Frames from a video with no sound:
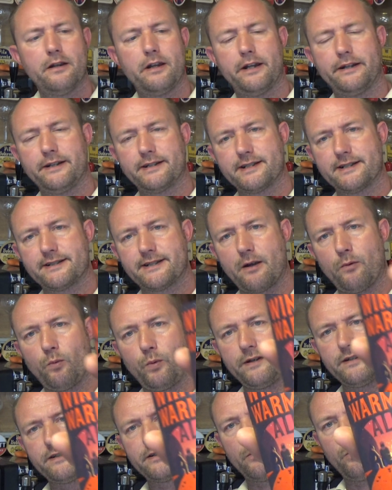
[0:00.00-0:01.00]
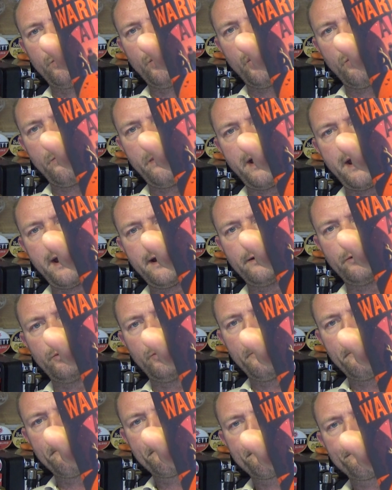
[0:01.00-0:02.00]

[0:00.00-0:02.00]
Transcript: And this is their Winter Warmer Ale.